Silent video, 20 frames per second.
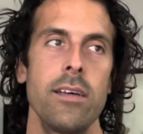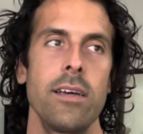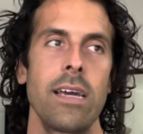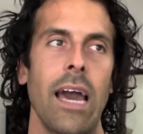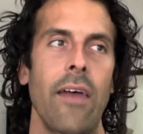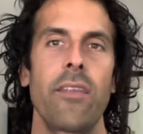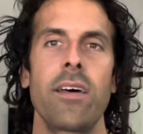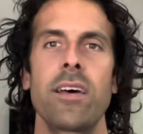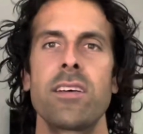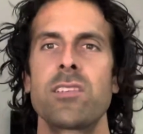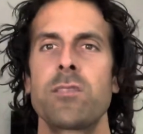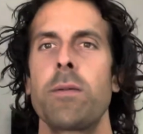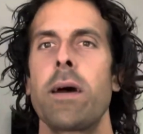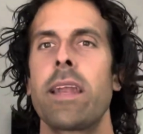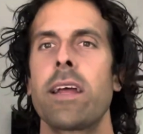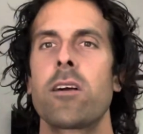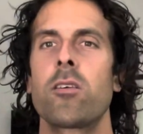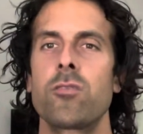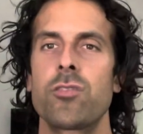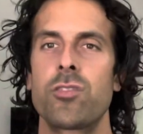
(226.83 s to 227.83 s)
And the
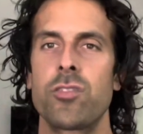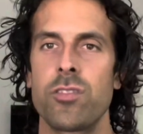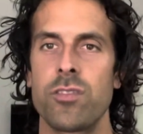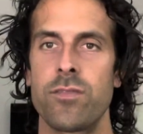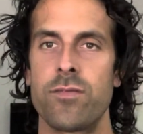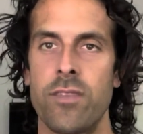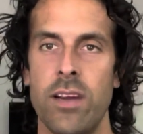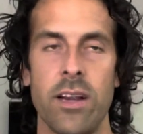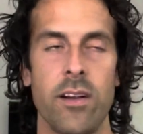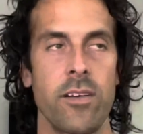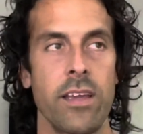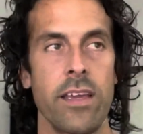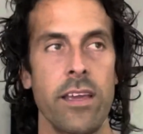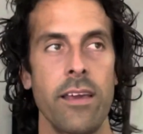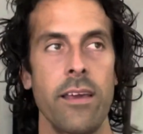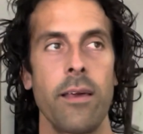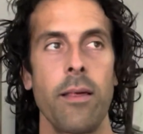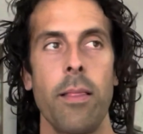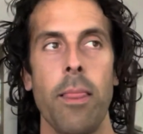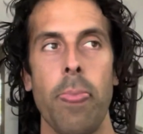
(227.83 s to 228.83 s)
Hispanic culture is
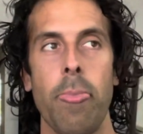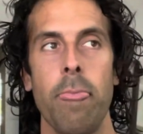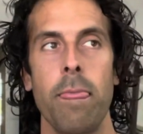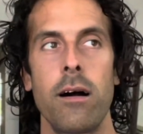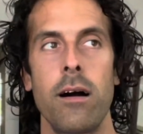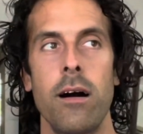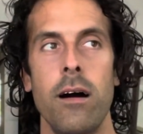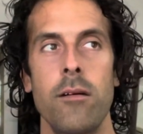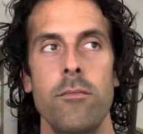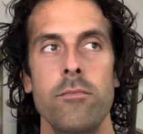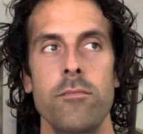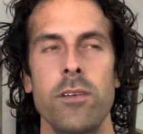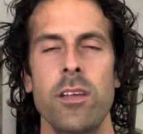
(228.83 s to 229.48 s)
very, um,